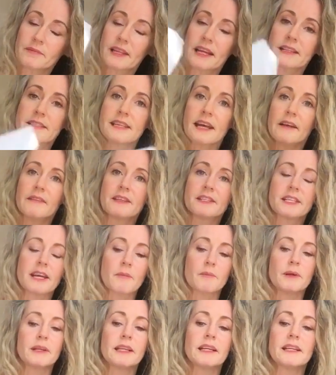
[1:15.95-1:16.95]
That's how the
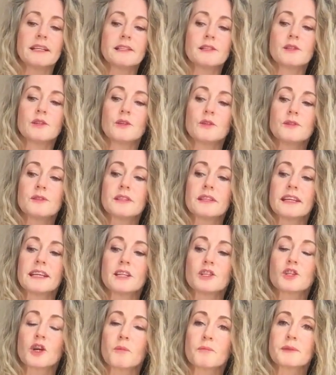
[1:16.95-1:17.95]
Japanese use
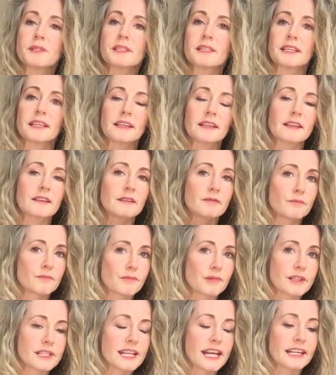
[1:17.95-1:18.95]
their chopstick
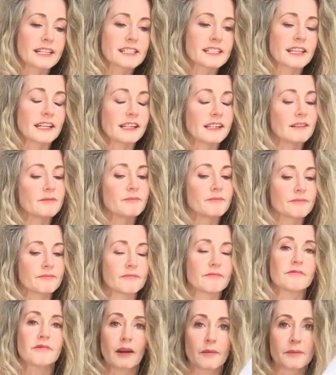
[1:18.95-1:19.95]
protector
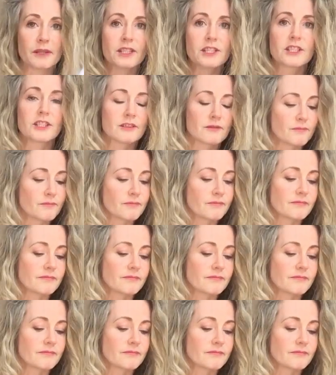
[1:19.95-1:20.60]
rubbish